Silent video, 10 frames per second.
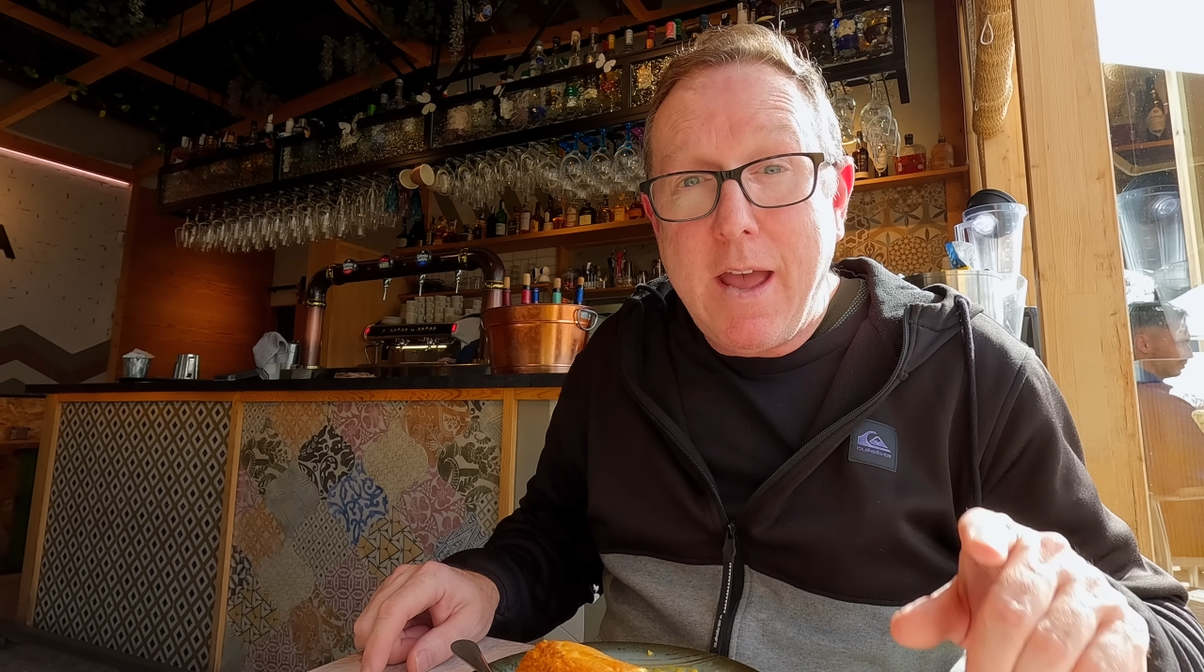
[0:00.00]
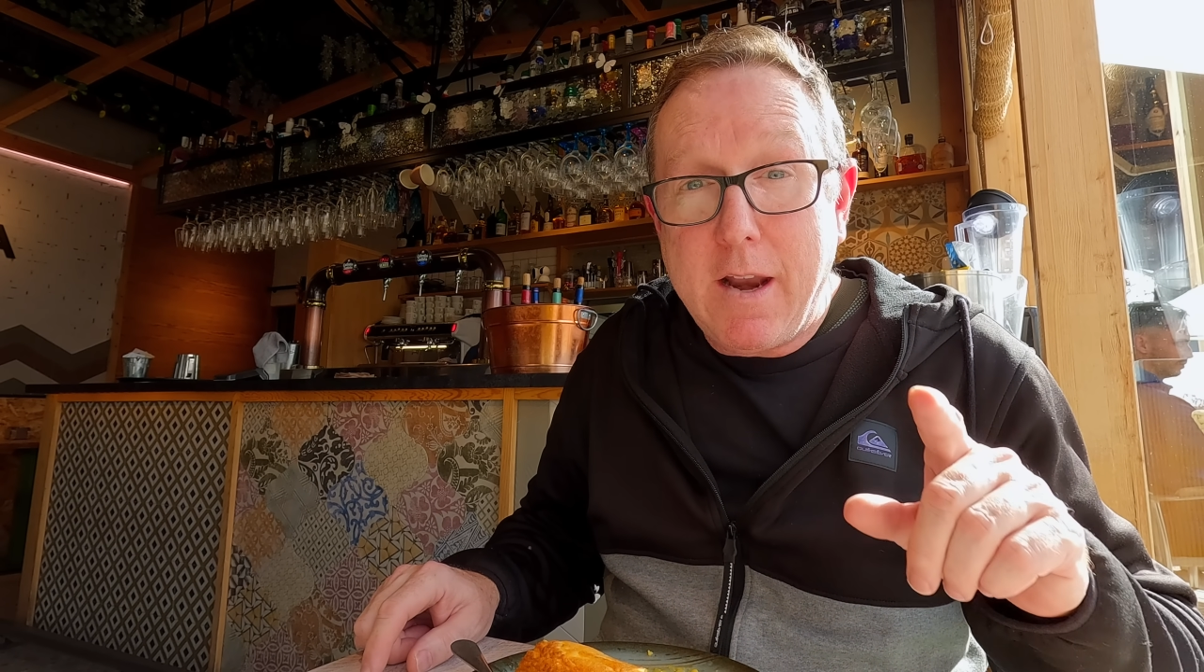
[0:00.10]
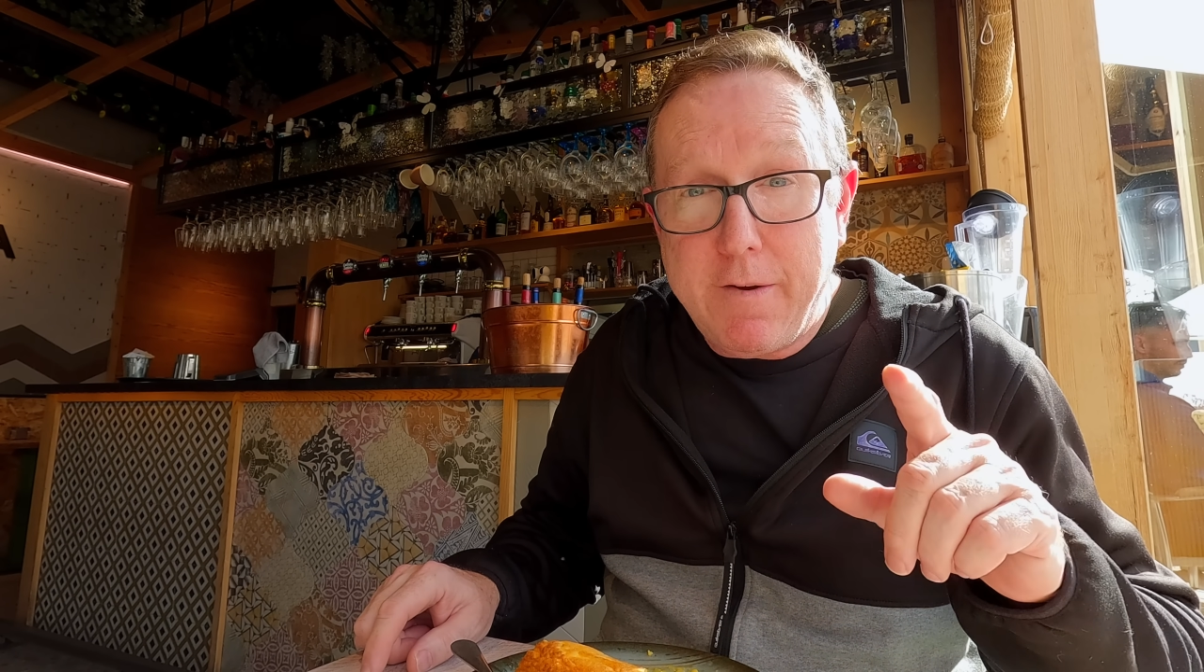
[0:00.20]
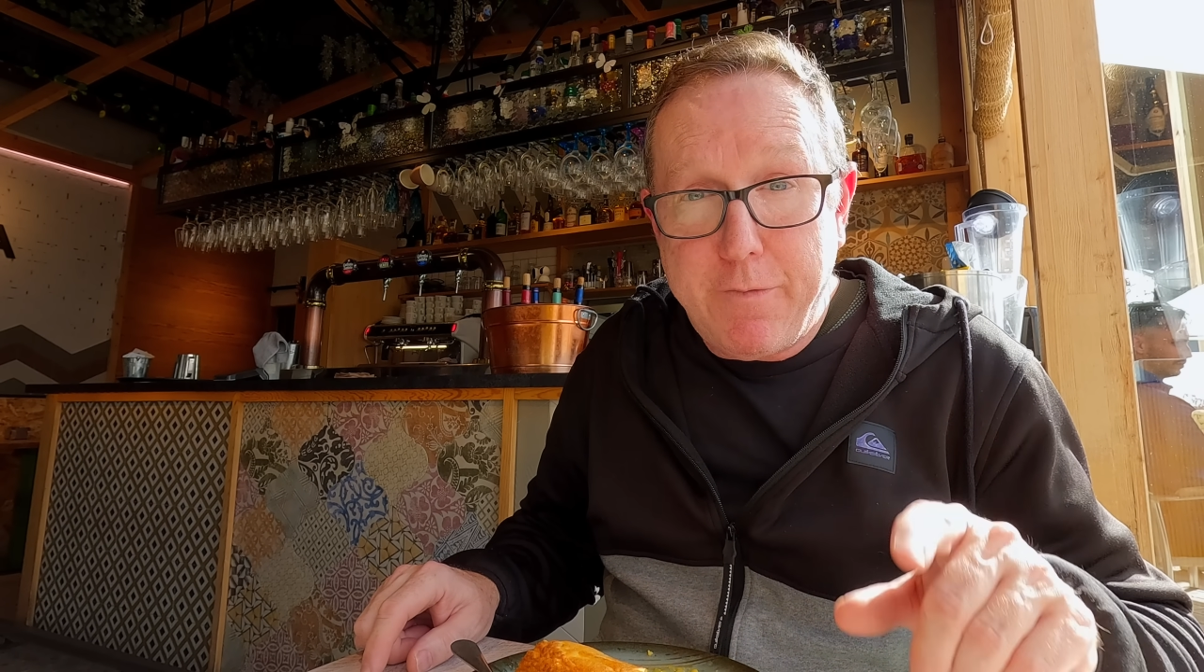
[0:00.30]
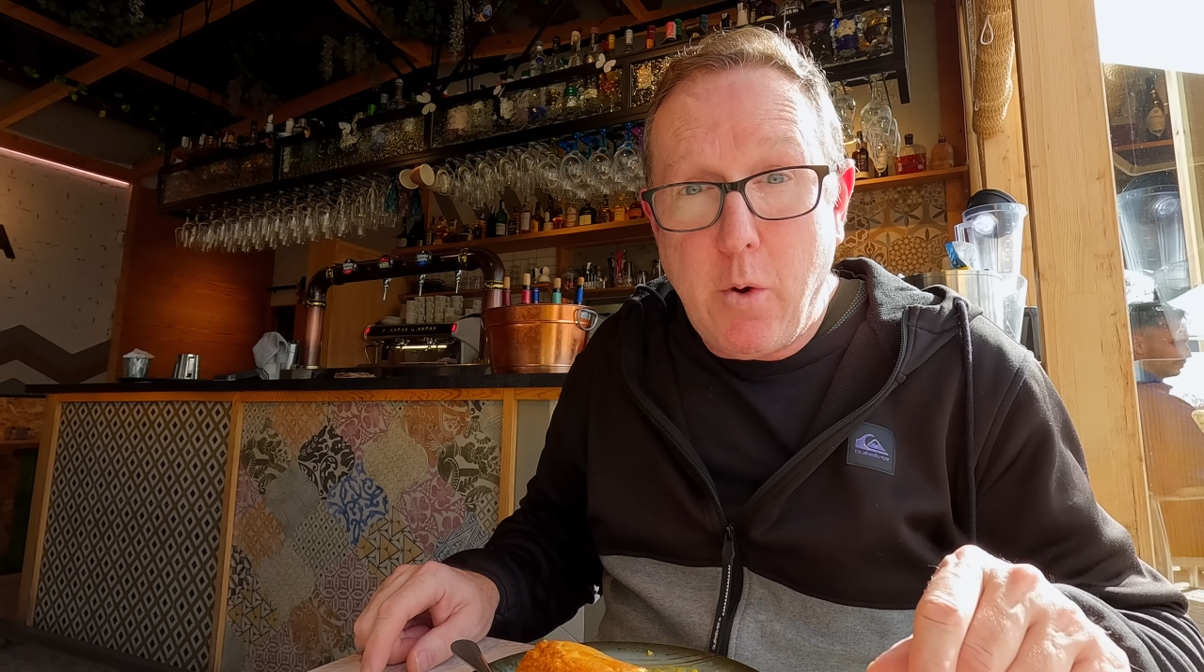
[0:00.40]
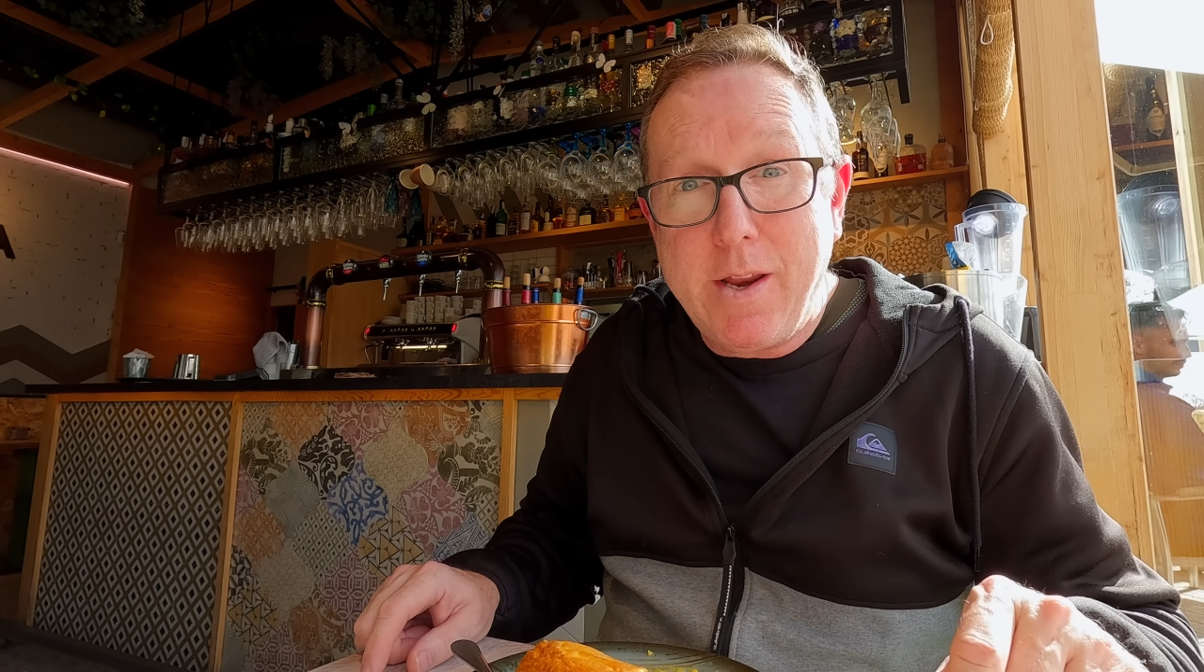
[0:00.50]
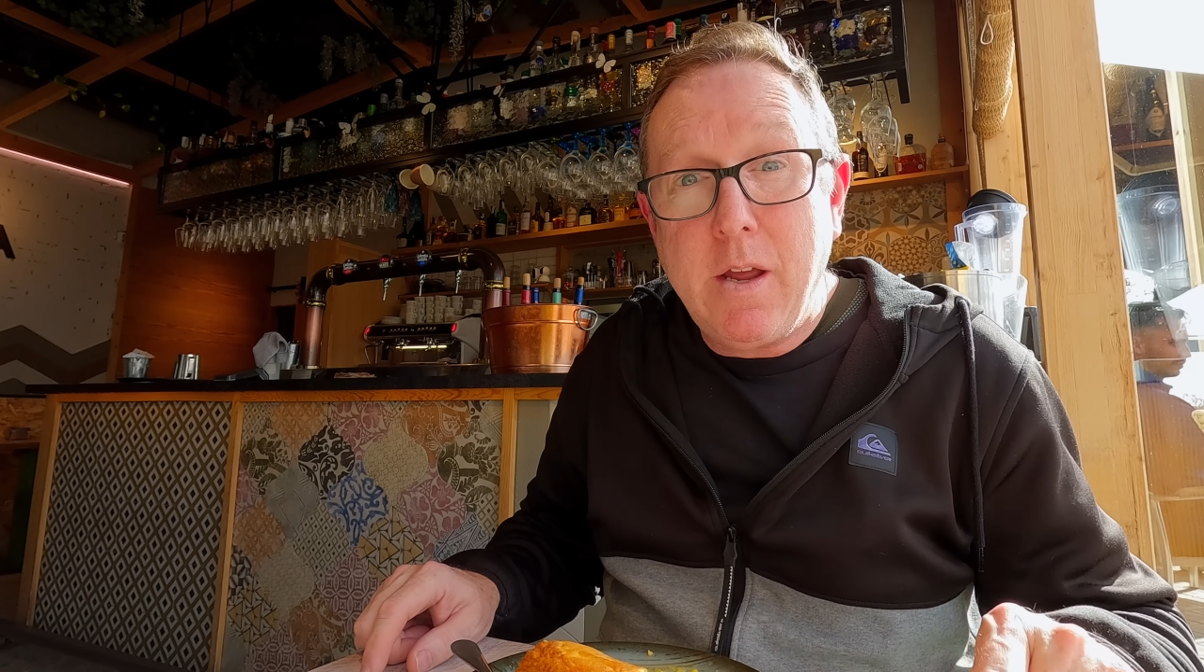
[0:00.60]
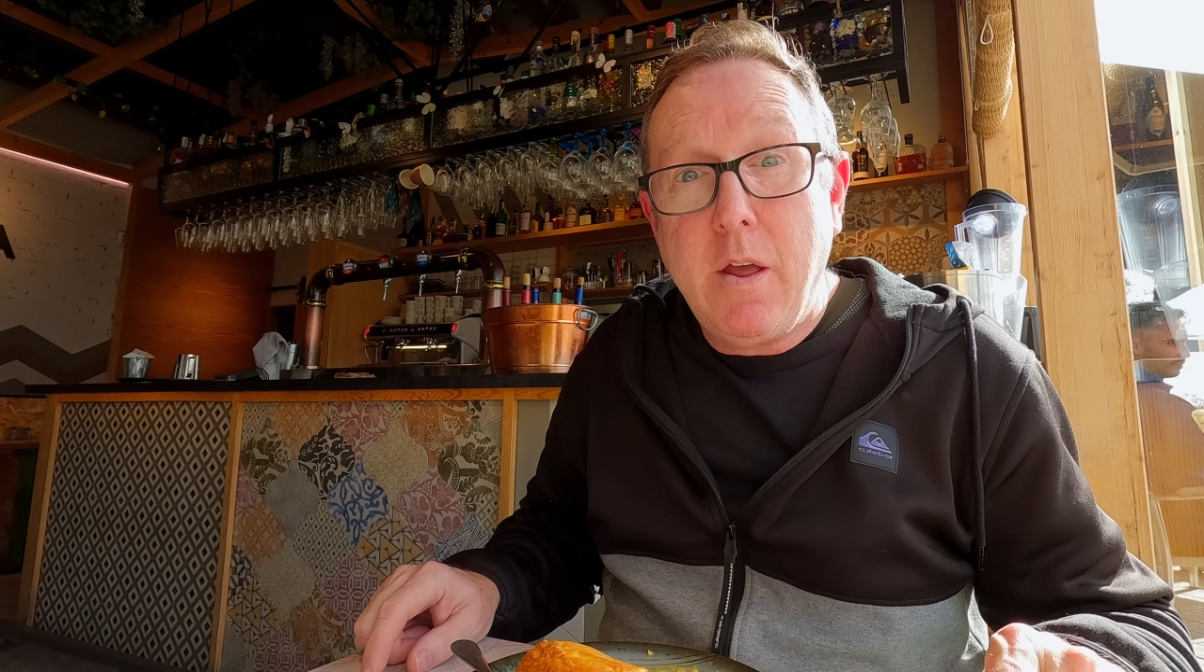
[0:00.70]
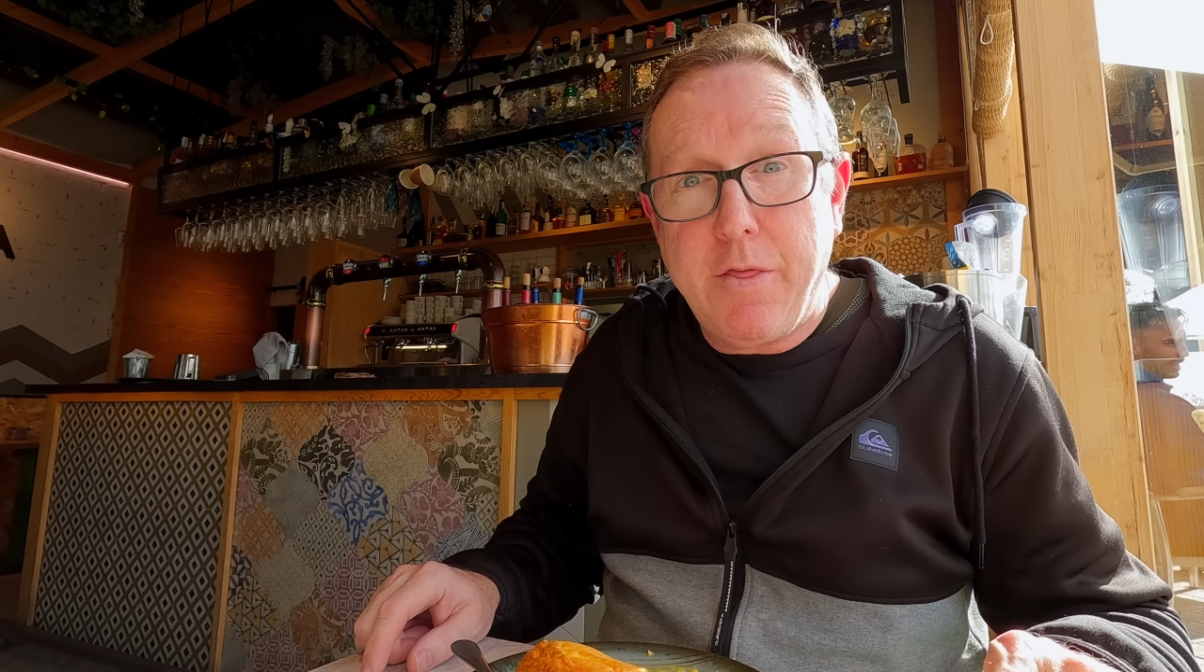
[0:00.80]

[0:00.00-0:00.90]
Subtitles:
and avoid